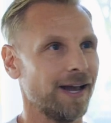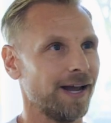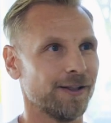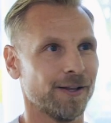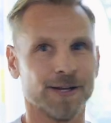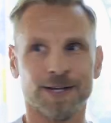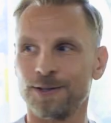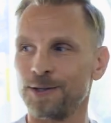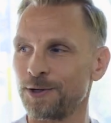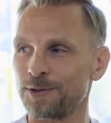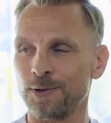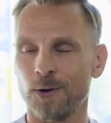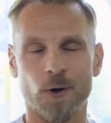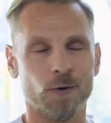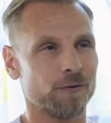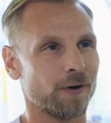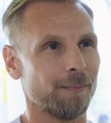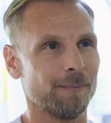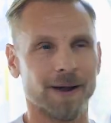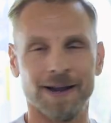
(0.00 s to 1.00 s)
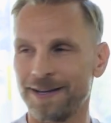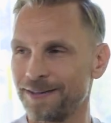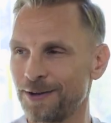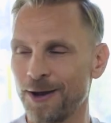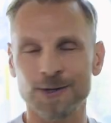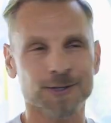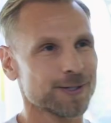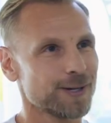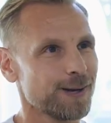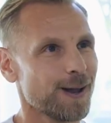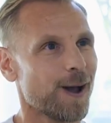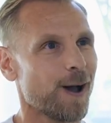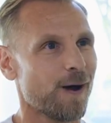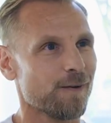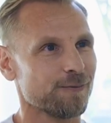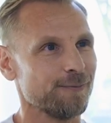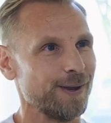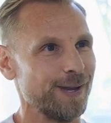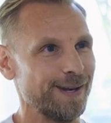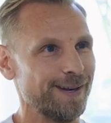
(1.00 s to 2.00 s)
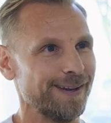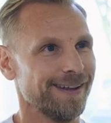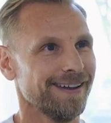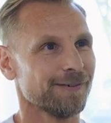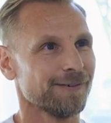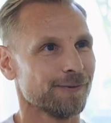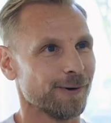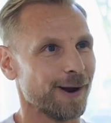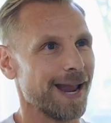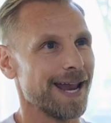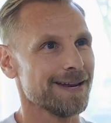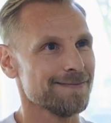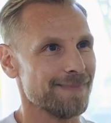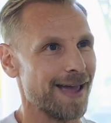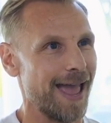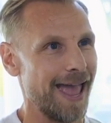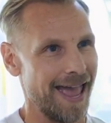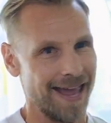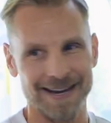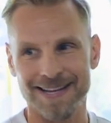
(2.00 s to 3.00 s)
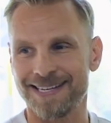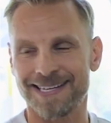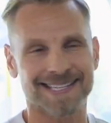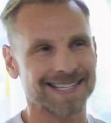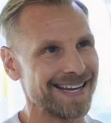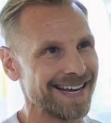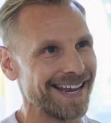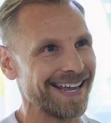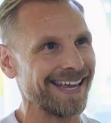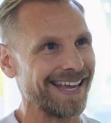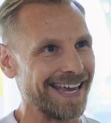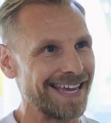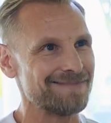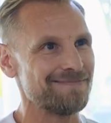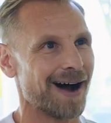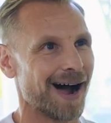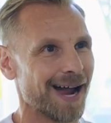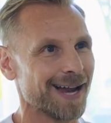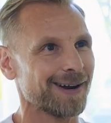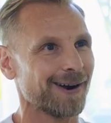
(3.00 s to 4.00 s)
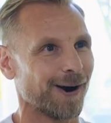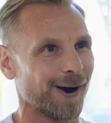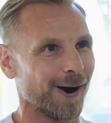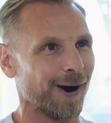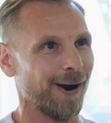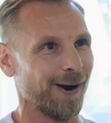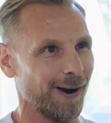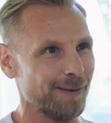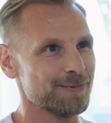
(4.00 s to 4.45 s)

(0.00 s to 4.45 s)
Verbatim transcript: I like looked over, I'm like, Dustin Hoffman, Rain Man, is sitting in my car.